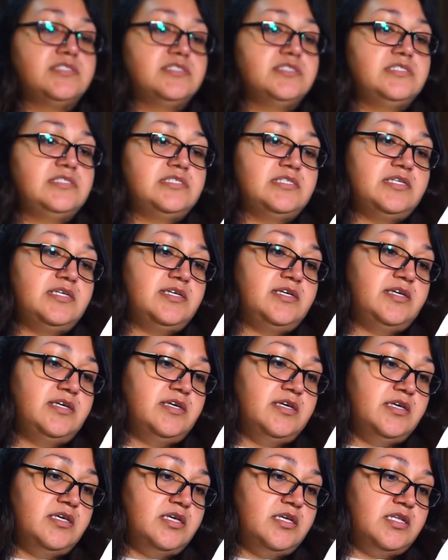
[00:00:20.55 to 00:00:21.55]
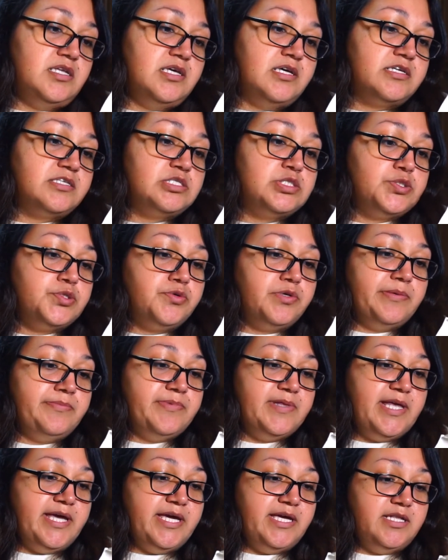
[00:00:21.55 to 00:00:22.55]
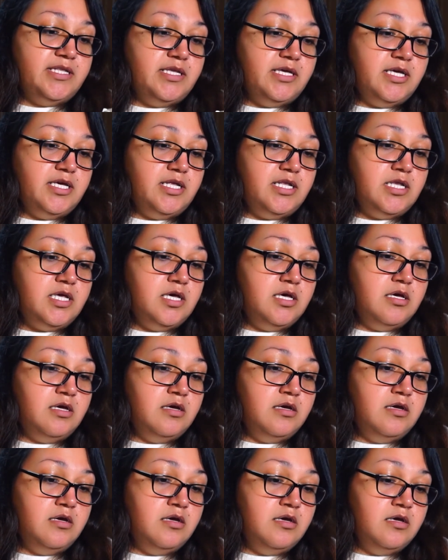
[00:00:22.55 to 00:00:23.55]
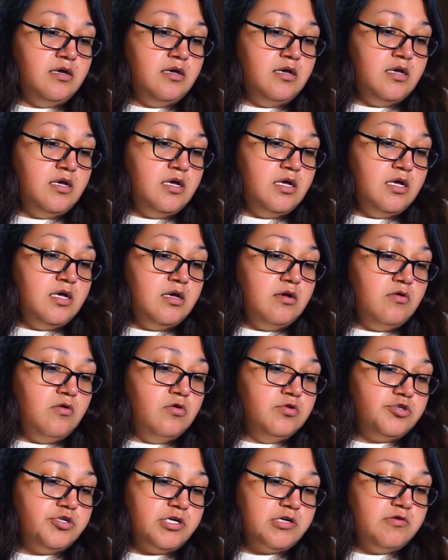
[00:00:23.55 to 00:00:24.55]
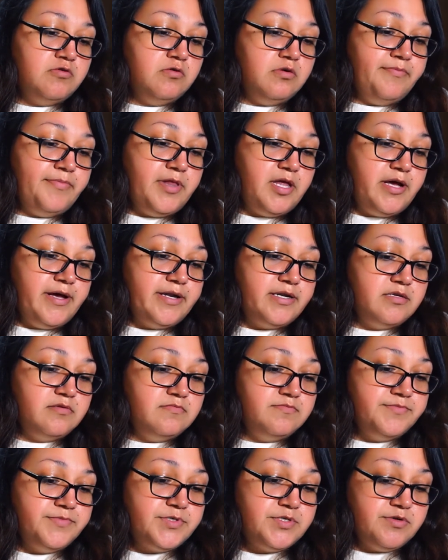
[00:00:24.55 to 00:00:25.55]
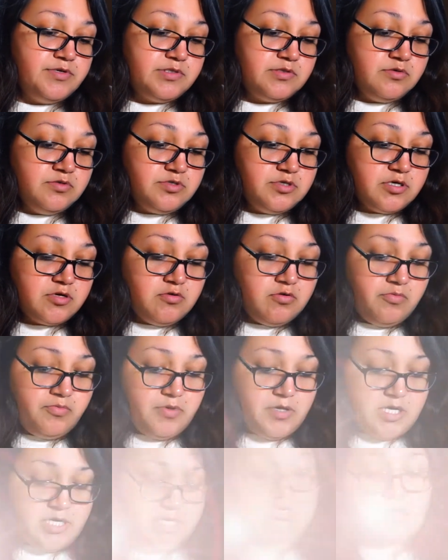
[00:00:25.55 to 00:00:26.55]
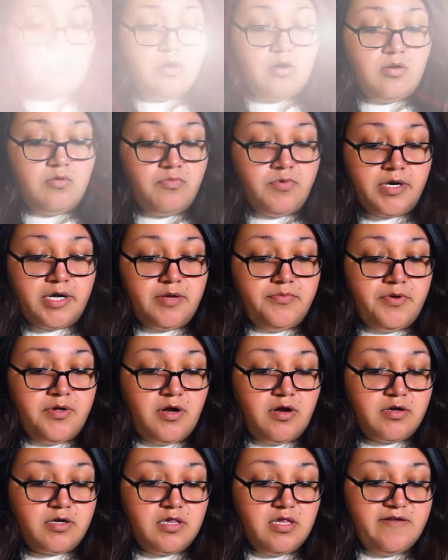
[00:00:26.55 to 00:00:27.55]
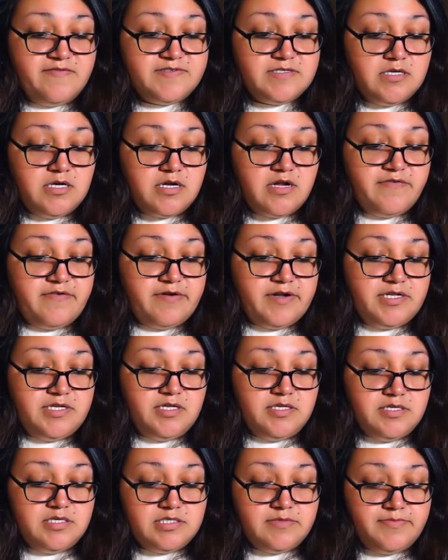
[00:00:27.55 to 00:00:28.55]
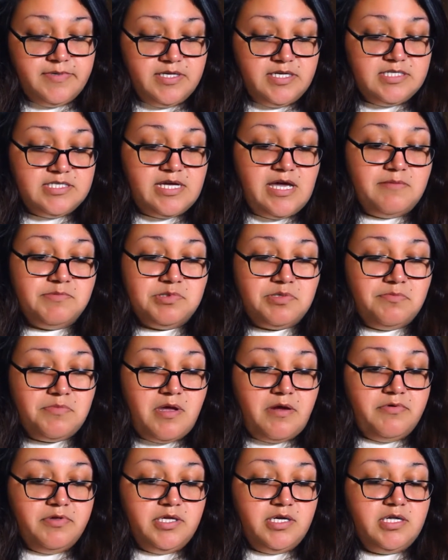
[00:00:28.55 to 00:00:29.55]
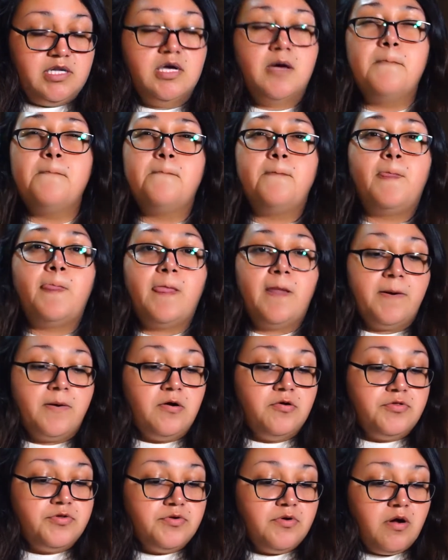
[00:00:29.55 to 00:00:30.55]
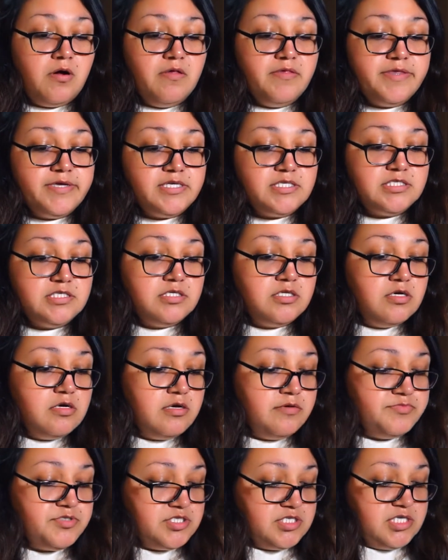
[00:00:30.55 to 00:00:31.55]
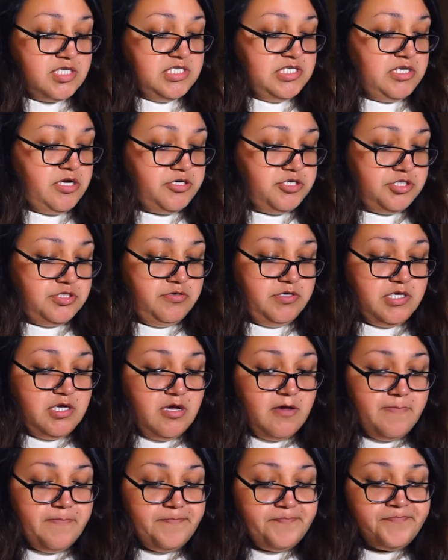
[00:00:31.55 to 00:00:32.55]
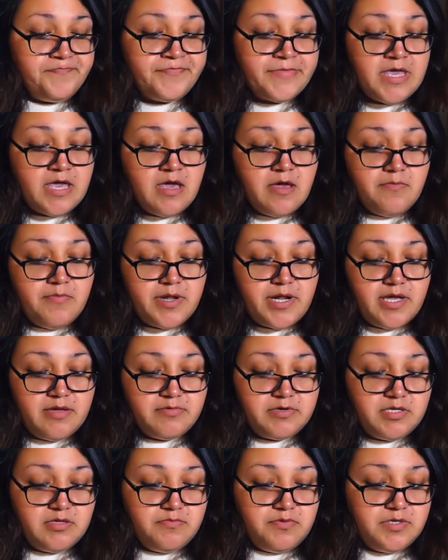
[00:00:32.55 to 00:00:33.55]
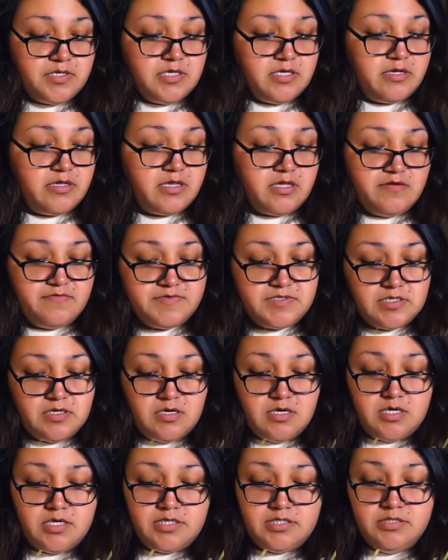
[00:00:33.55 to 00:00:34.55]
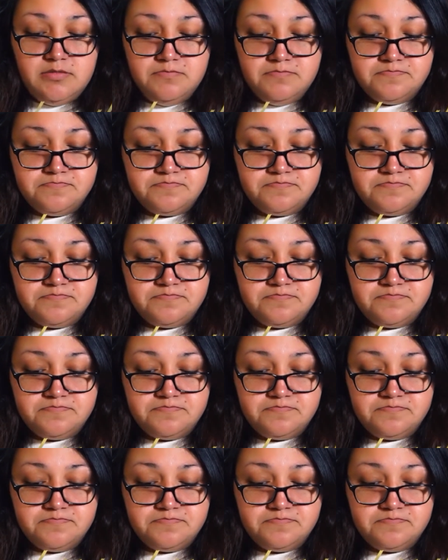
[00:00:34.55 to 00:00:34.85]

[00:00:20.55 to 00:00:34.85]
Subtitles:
is in Extreme Lightning Ultra Cool Blonde. So it's Ultra Cool Blonde. We're gonna put our gloves on. I've already done this a million times, so I'm not really gonna go through all this, you know. I'm just gonna start showing y'all. But I am gonna put the gloves on